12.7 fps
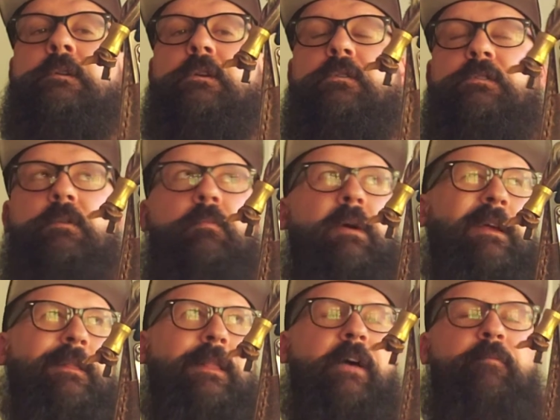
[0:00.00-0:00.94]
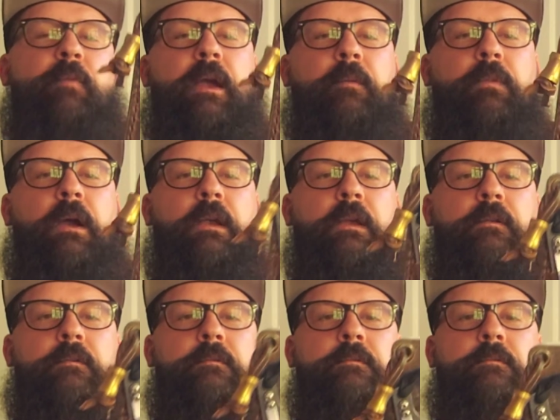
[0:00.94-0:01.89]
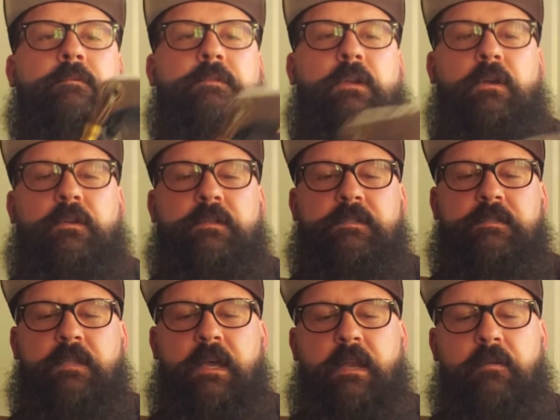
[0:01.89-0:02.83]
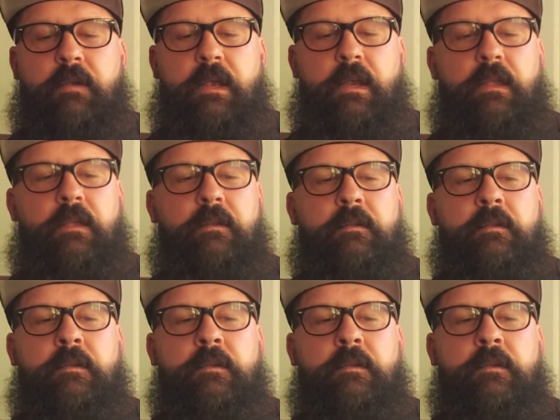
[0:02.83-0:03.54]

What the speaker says: It goes in my left back pocket. So I just slide it right in.